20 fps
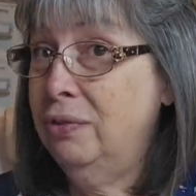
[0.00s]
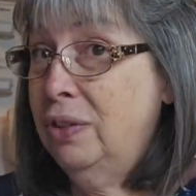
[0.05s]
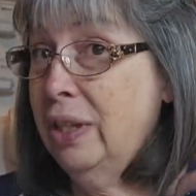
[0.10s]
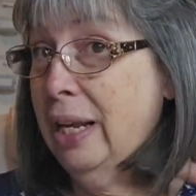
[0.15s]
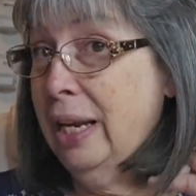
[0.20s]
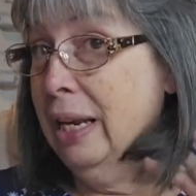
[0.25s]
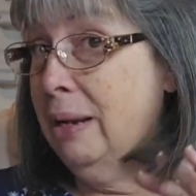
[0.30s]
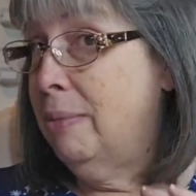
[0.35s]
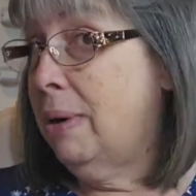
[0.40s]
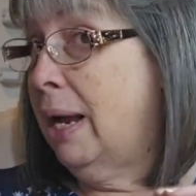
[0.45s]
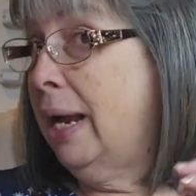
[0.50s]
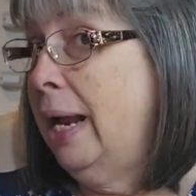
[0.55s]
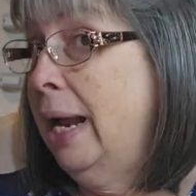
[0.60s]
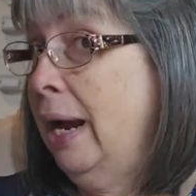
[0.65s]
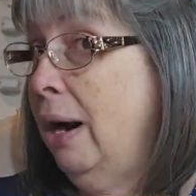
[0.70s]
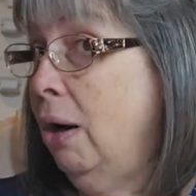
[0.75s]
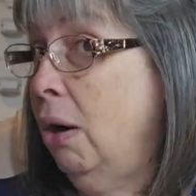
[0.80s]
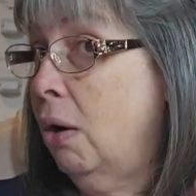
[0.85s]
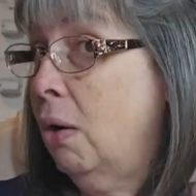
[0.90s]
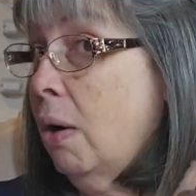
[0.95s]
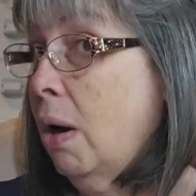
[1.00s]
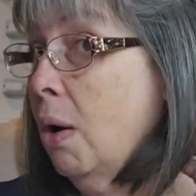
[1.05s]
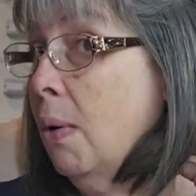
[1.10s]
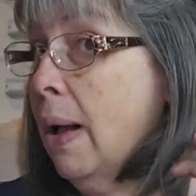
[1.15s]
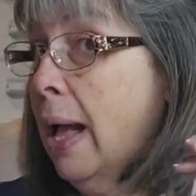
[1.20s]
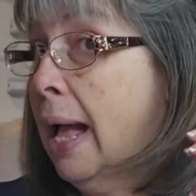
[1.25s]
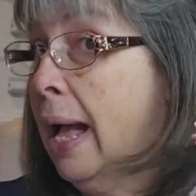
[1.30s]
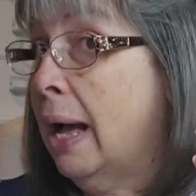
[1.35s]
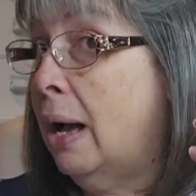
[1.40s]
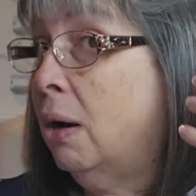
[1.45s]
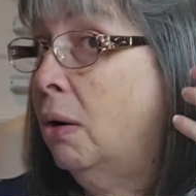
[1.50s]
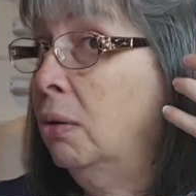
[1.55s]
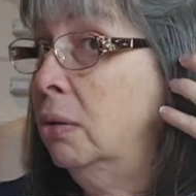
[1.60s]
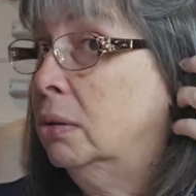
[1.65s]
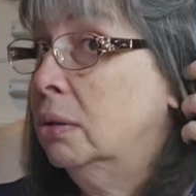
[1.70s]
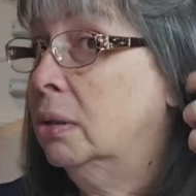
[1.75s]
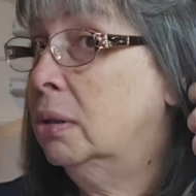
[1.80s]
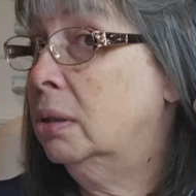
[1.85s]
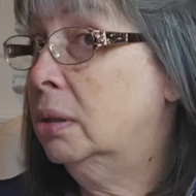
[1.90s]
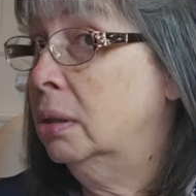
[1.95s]
of letting my hair grow
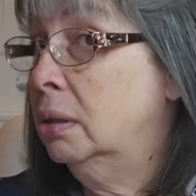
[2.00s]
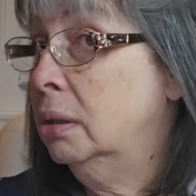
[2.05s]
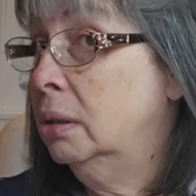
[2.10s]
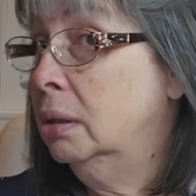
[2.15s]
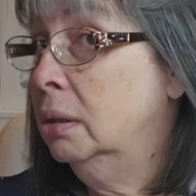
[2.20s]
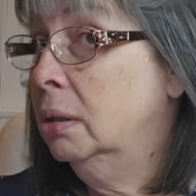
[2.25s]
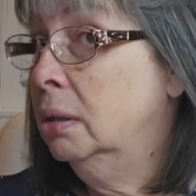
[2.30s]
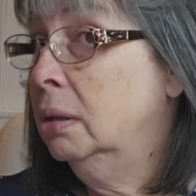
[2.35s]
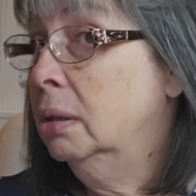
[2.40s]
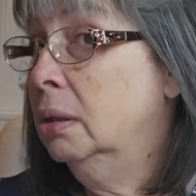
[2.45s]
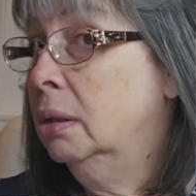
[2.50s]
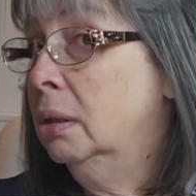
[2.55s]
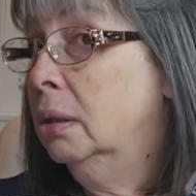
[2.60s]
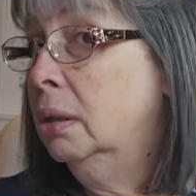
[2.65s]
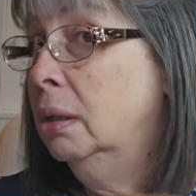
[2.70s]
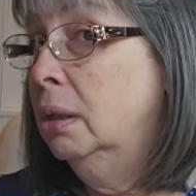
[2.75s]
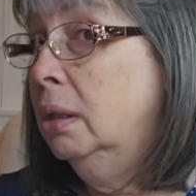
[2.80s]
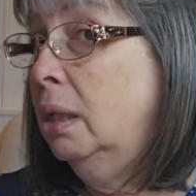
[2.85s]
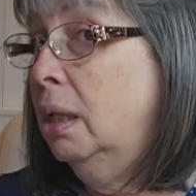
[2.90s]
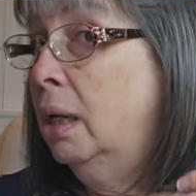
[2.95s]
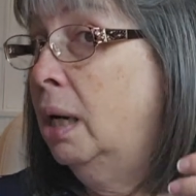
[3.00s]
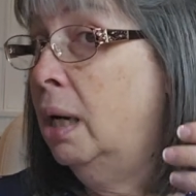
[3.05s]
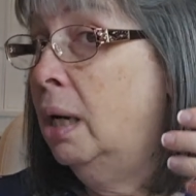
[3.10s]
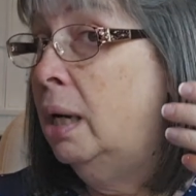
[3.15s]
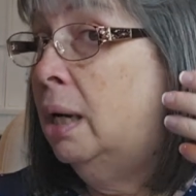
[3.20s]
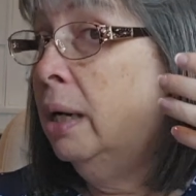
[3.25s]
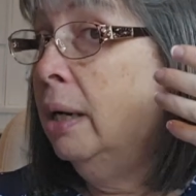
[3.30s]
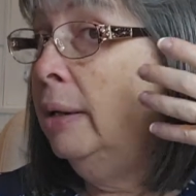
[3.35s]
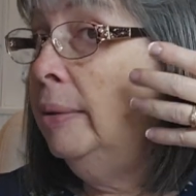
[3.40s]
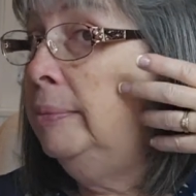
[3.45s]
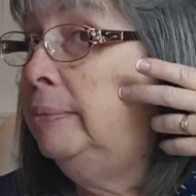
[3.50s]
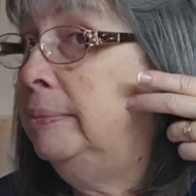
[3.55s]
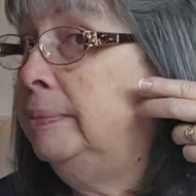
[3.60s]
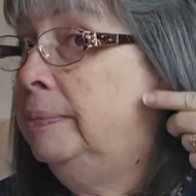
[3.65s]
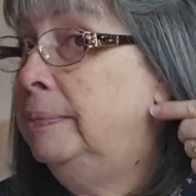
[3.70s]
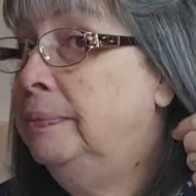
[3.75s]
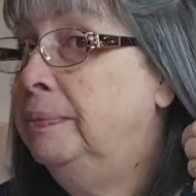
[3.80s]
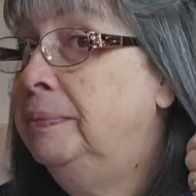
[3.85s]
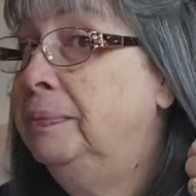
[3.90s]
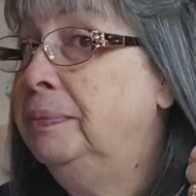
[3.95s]
out. Um,